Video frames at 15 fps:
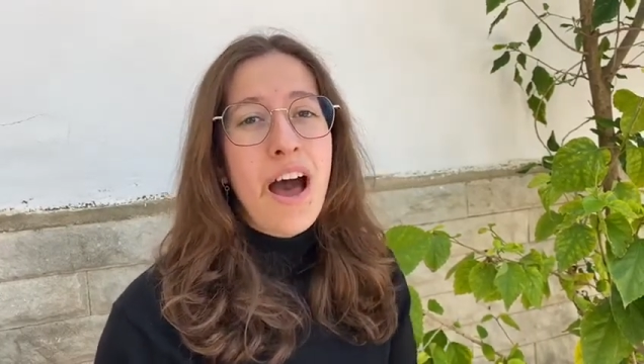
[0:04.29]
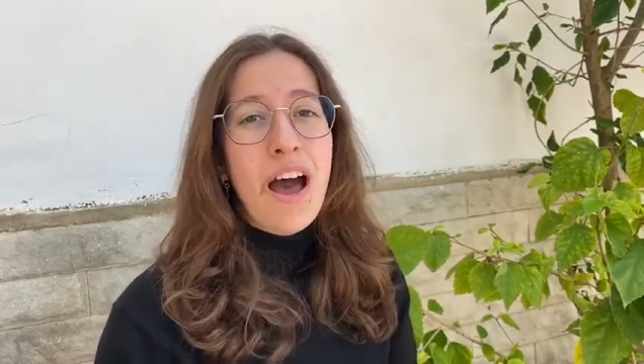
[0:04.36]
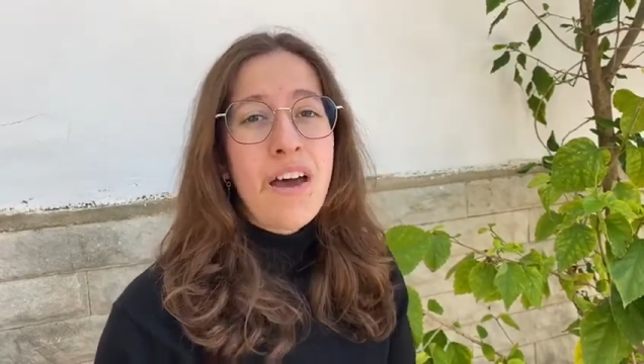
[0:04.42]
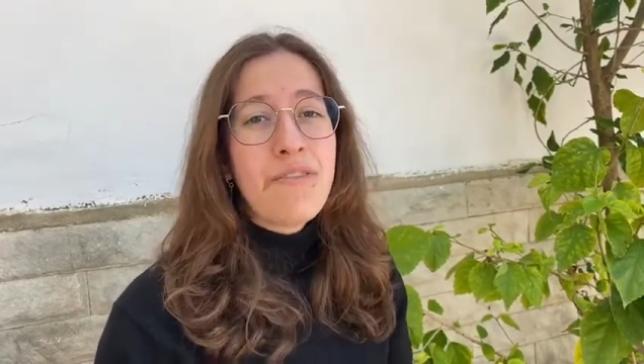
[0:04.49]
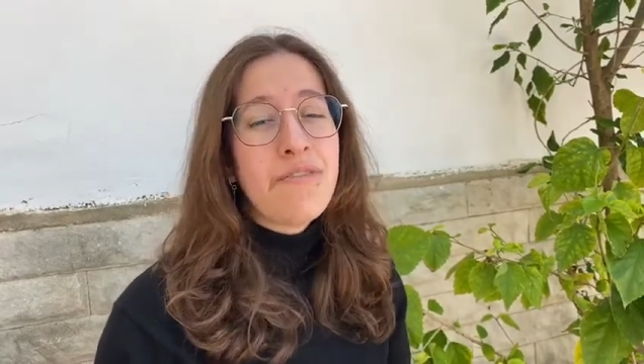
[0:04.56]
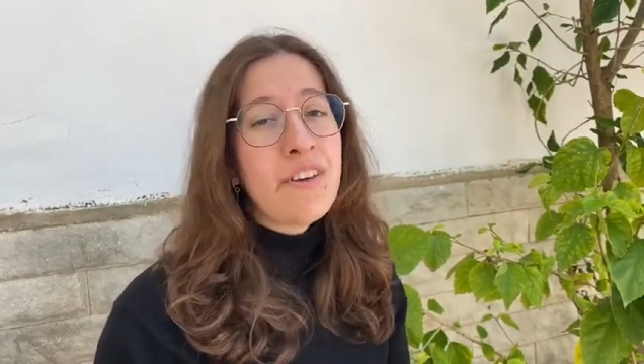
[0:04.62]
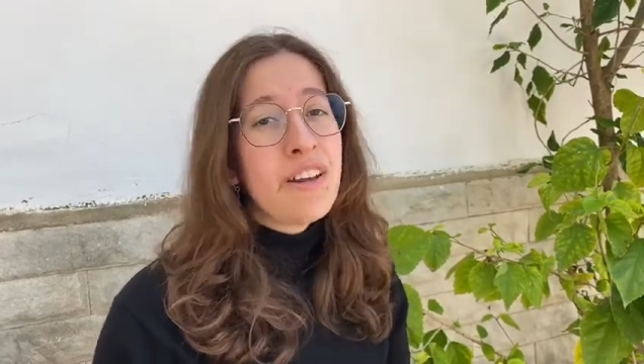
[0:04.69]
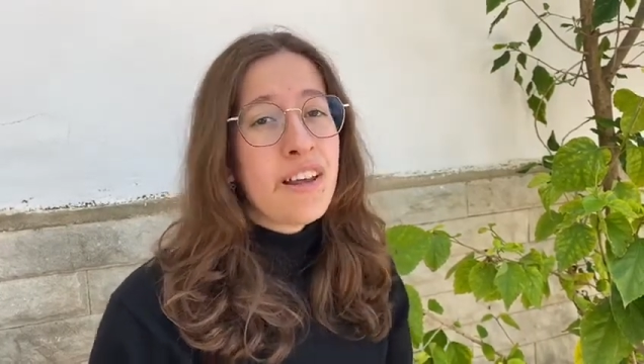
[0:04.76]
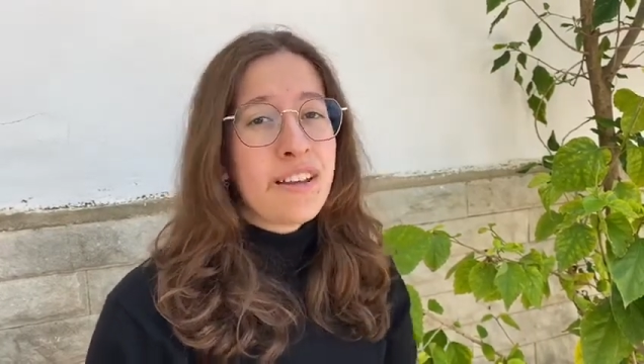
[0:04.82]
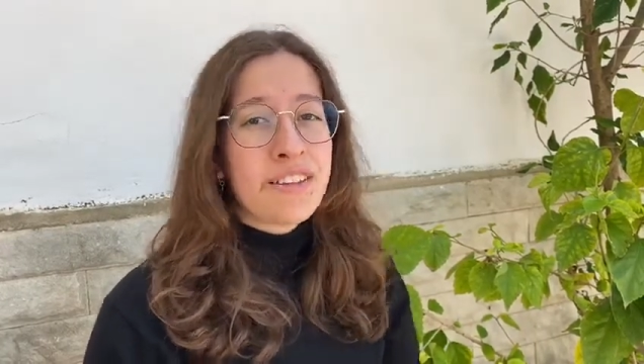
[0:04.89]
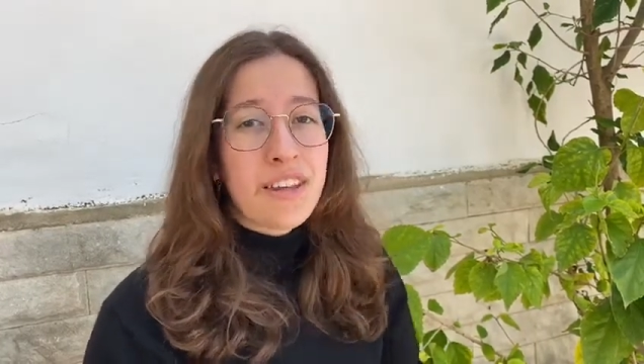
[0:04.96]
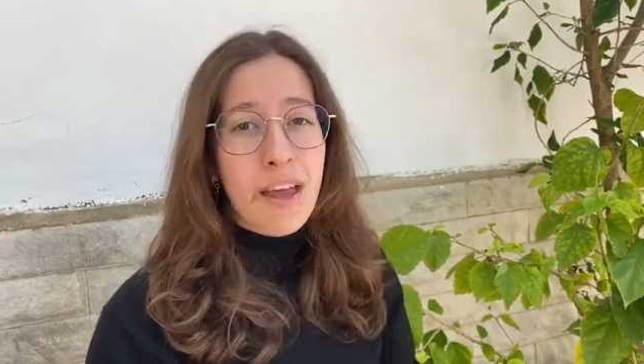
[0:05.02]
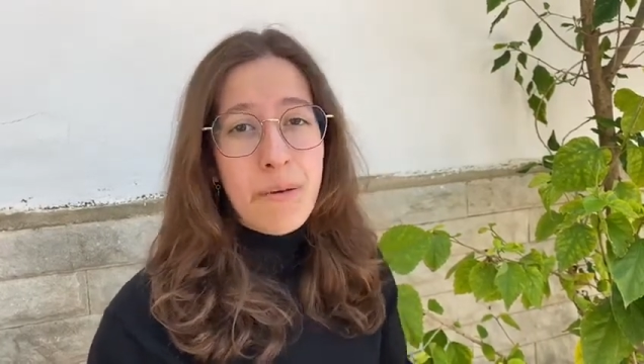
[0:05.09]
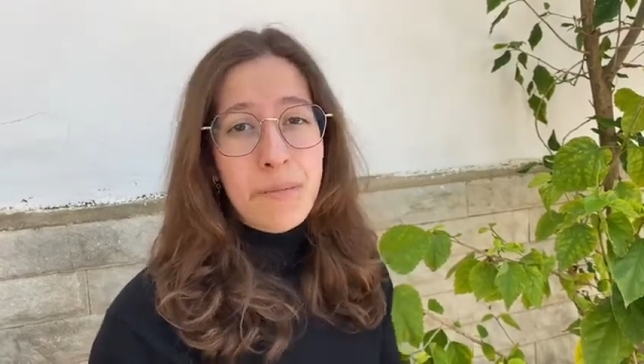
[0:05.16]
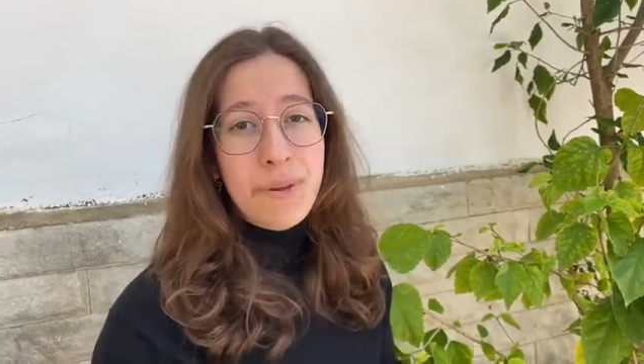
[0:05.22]
I feel like
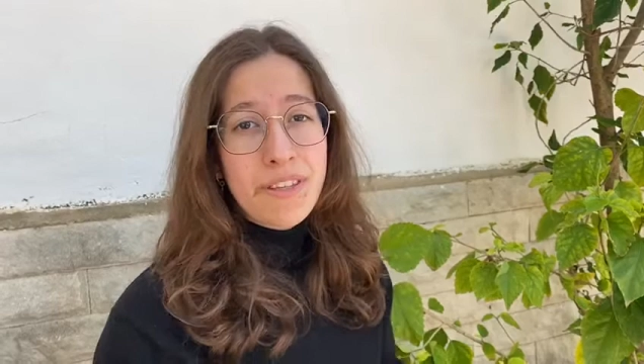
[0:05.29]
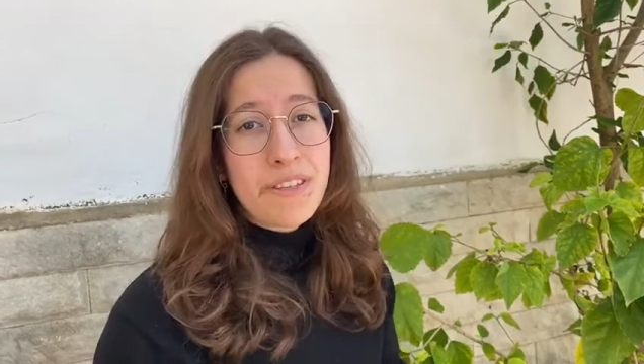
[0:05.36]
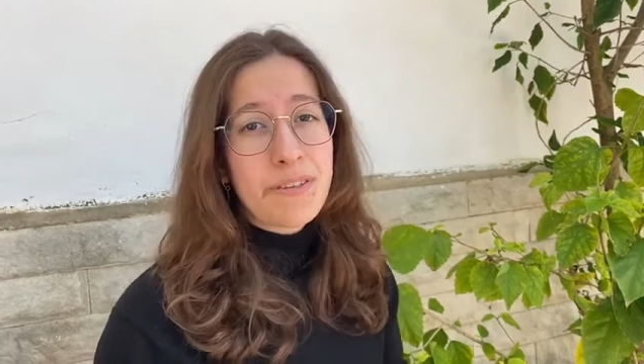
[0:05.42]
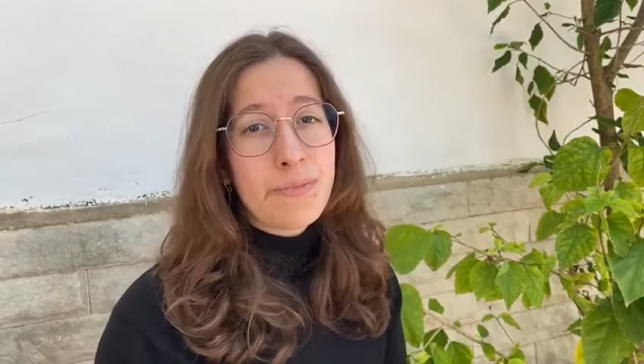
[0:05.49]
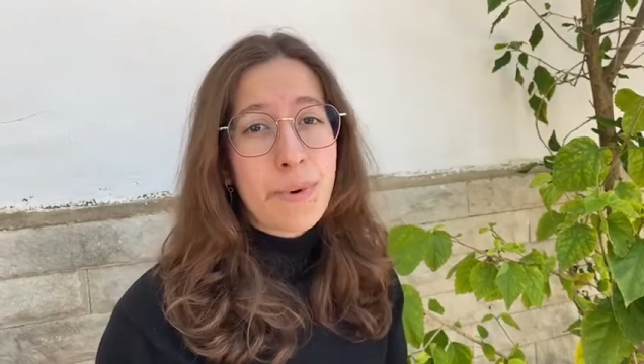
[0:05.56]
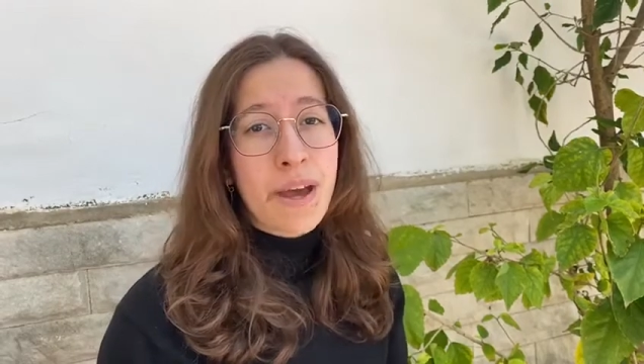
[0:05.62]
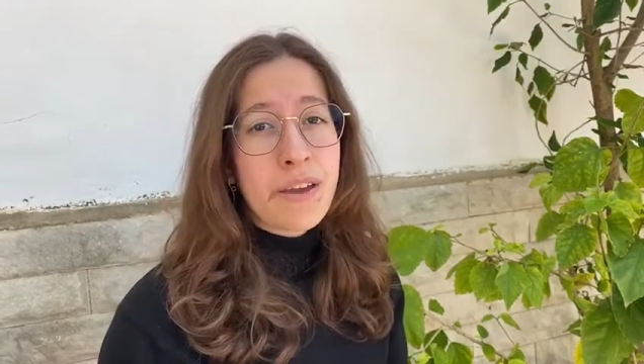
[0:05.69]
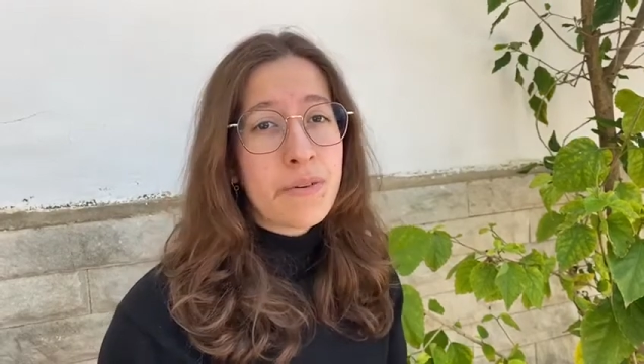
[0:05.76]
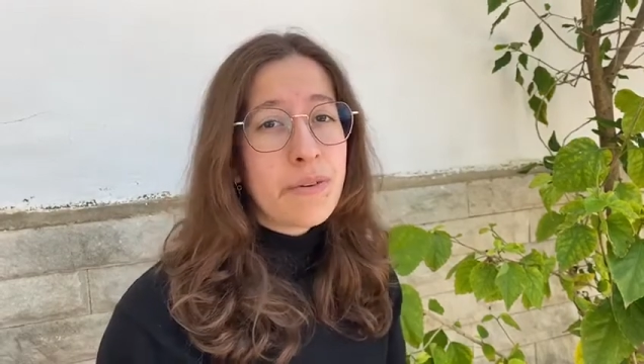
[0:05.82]
time passes by